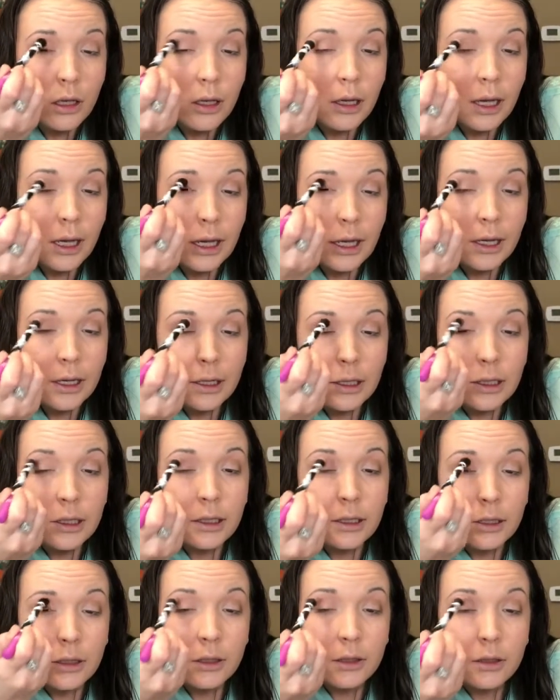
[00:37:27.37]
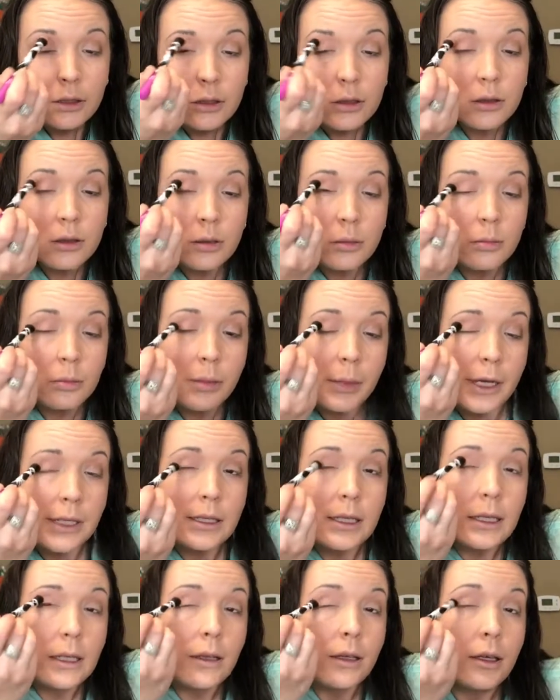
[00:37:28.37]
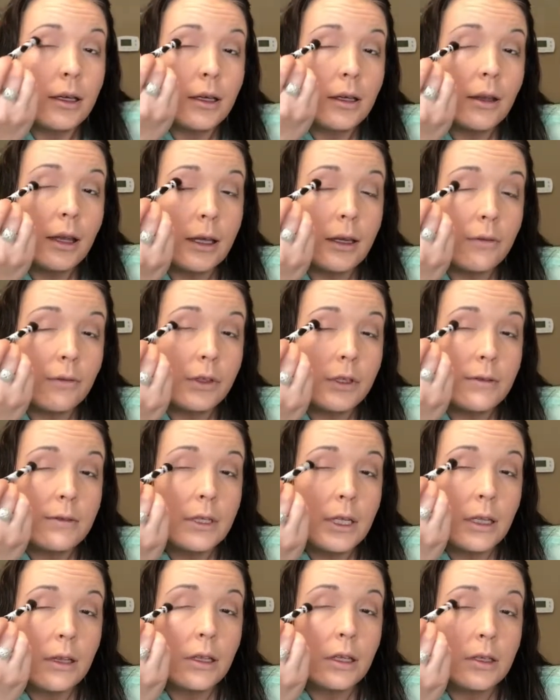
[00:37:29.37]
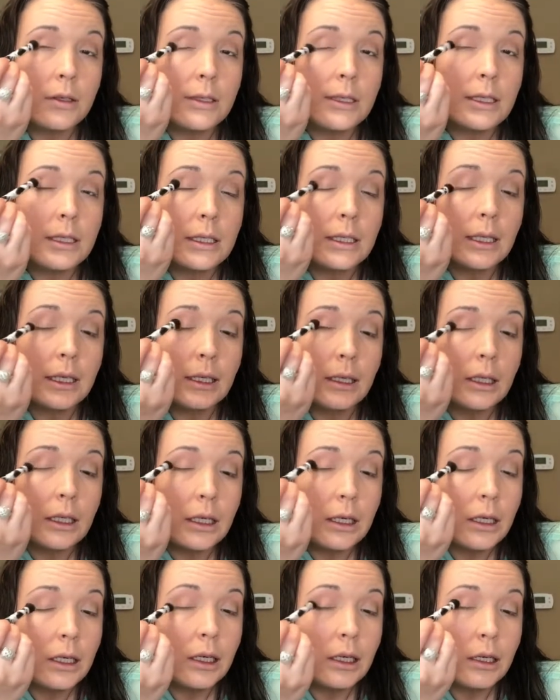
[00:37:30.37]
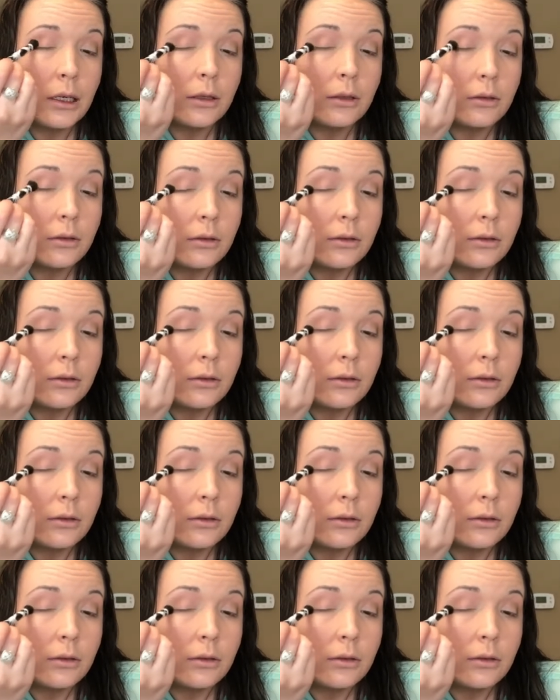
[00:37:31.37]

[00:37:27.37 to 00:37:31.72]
And basically, like if you've seen the Stila